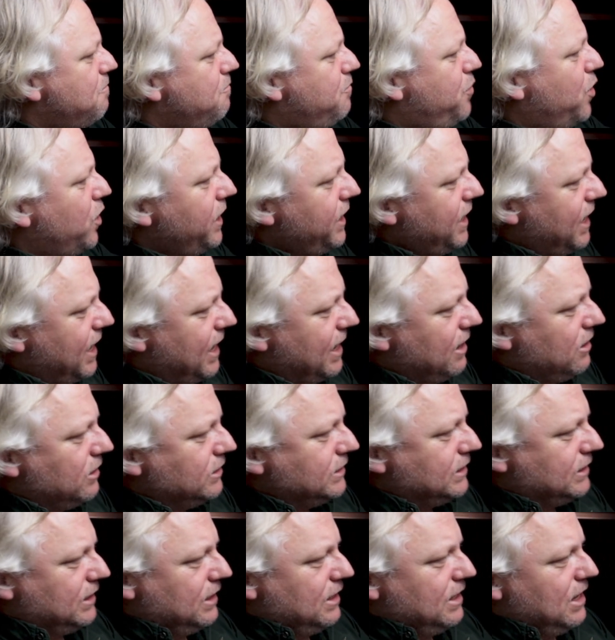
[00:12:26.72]
pulling
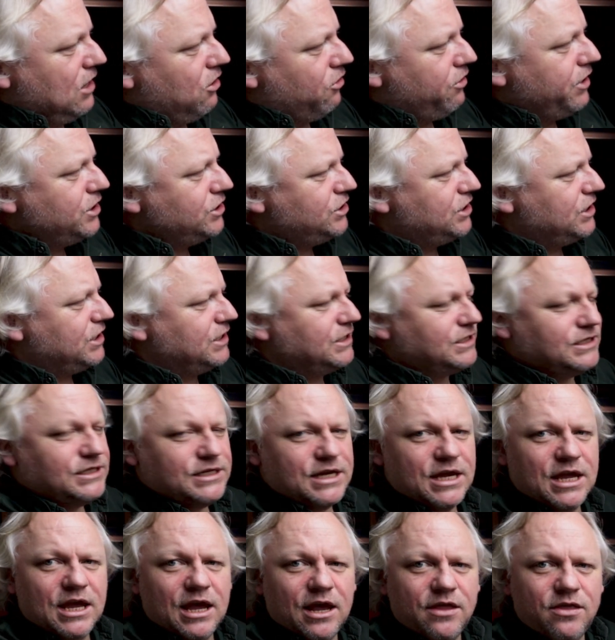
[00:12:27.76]
out the
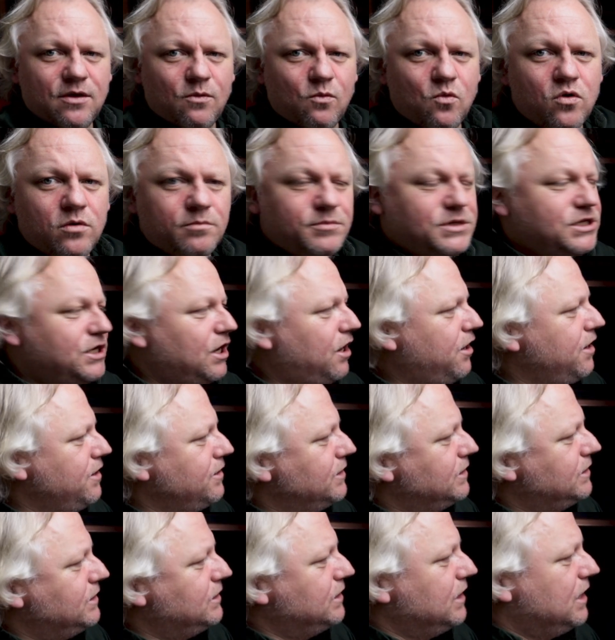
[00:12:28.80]
oranges and the warm
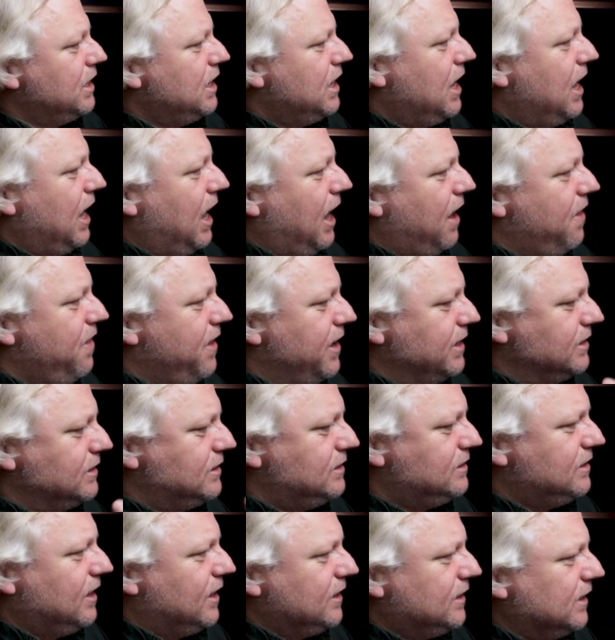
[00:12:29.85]
tones and then
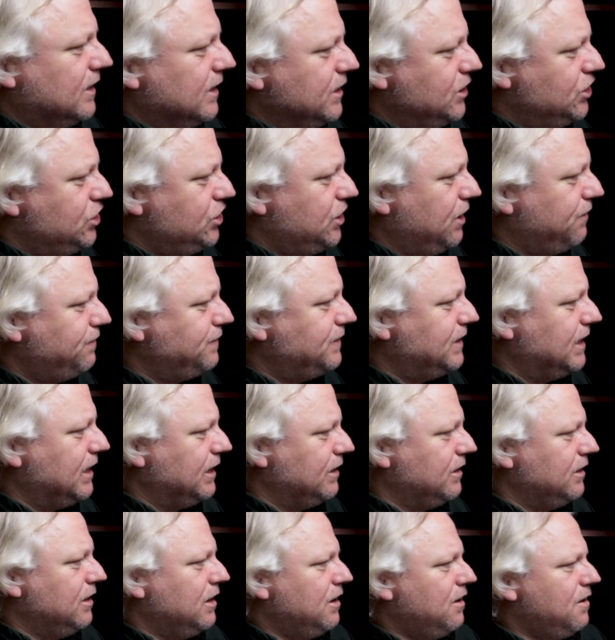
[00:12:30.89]
subtly
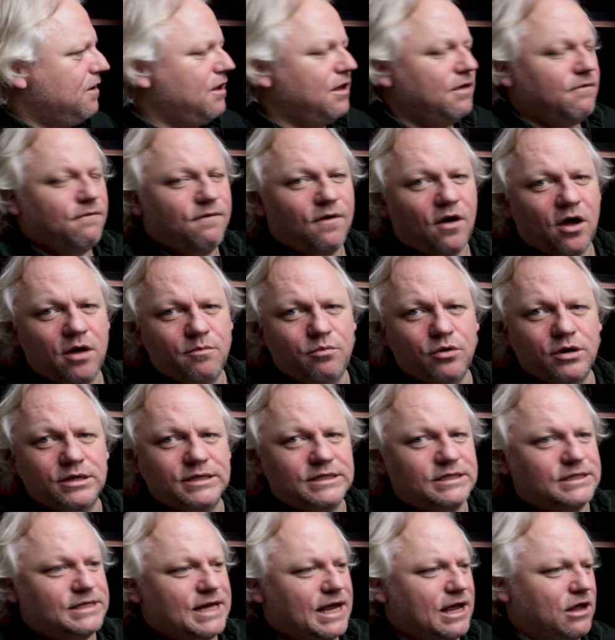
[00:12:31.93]
shifting
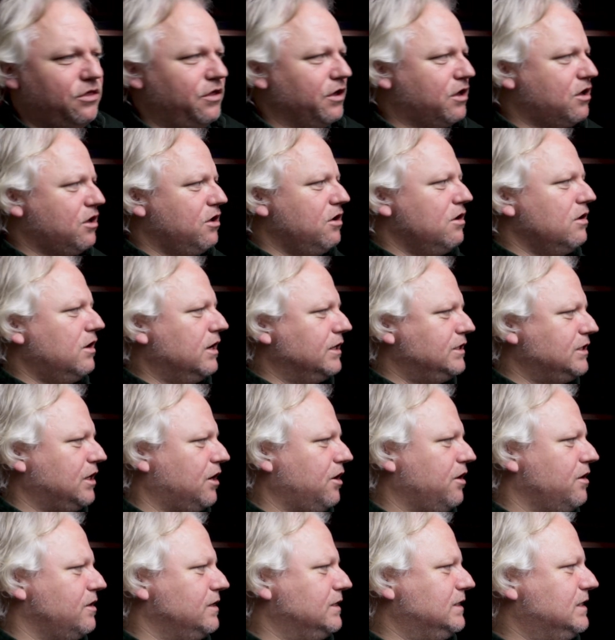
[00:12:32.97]
vibrance down, the cooler
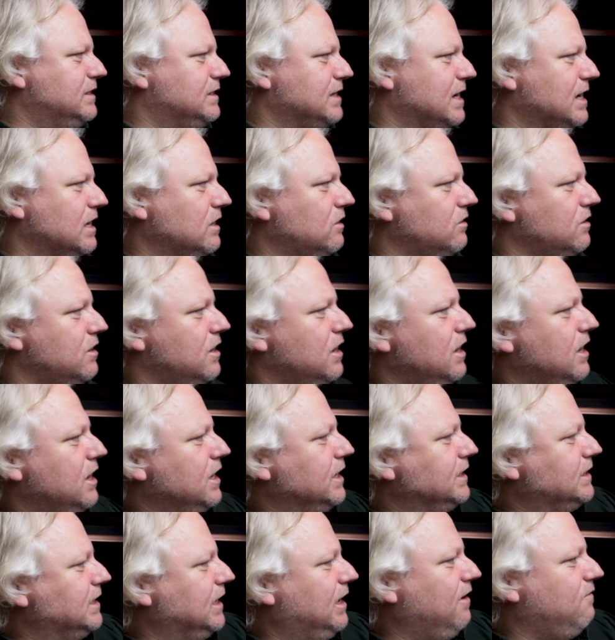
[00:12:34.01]
tones down,
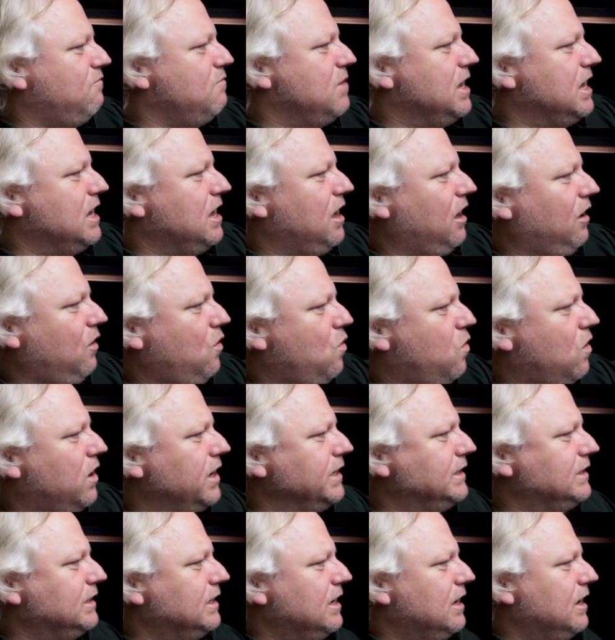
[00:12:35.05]
to give me
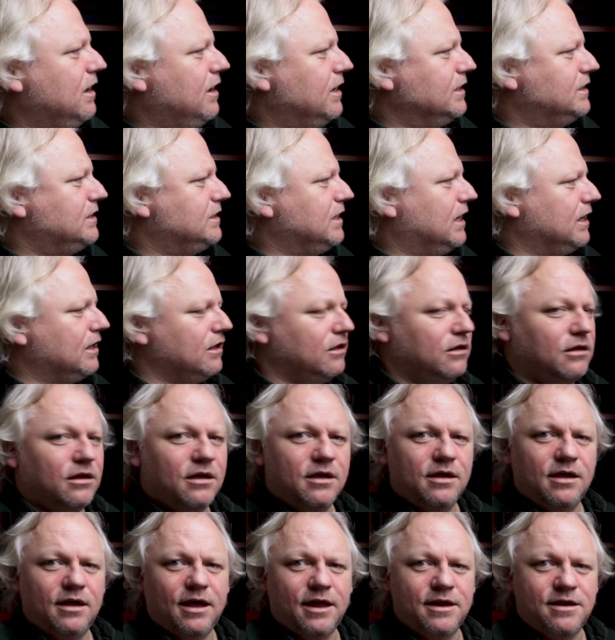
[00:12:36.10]
quite a subtle
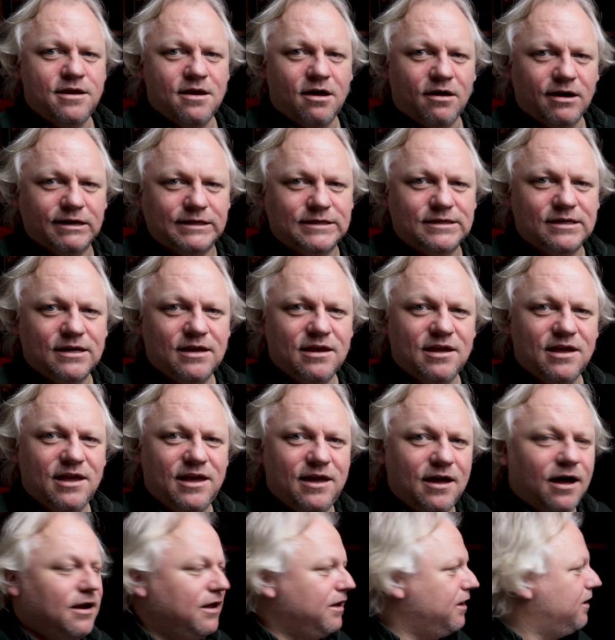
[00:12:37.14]
and nice
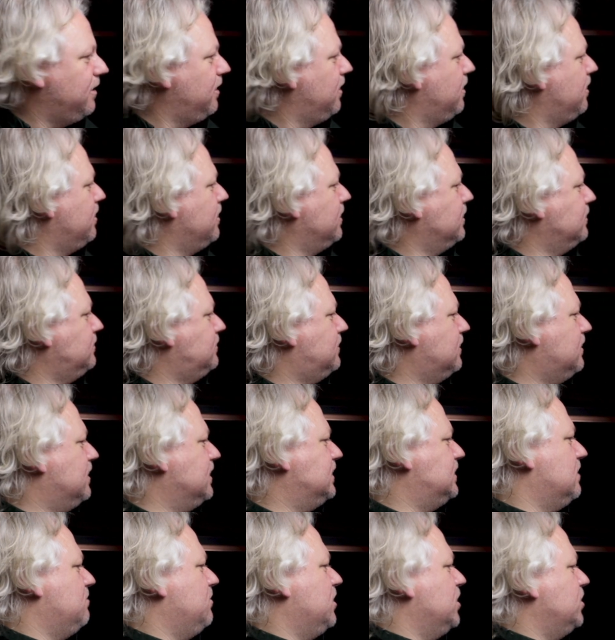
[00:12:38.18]
color to
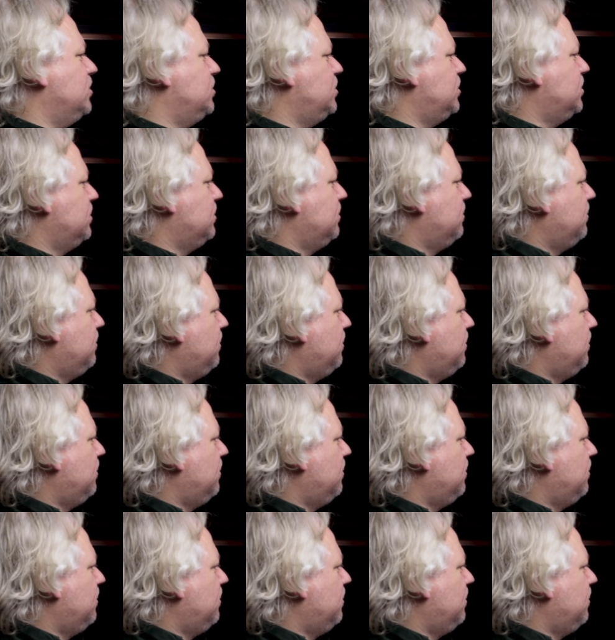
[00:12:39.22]
this image.